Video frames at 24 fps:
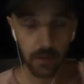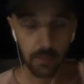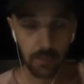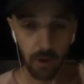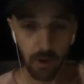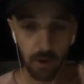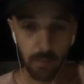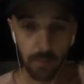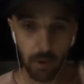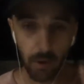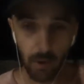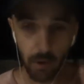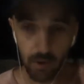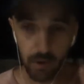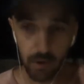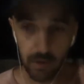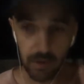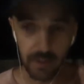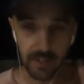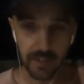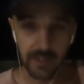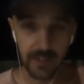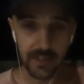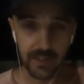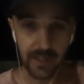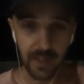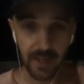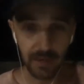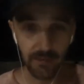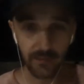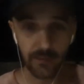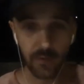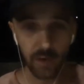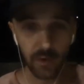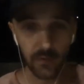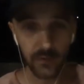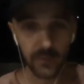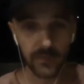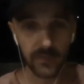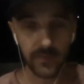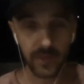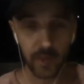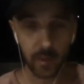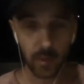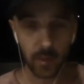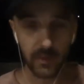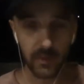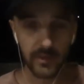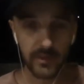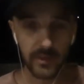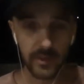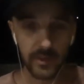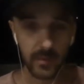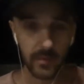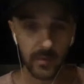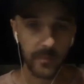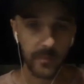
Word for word: more importantly, get involved if they want to?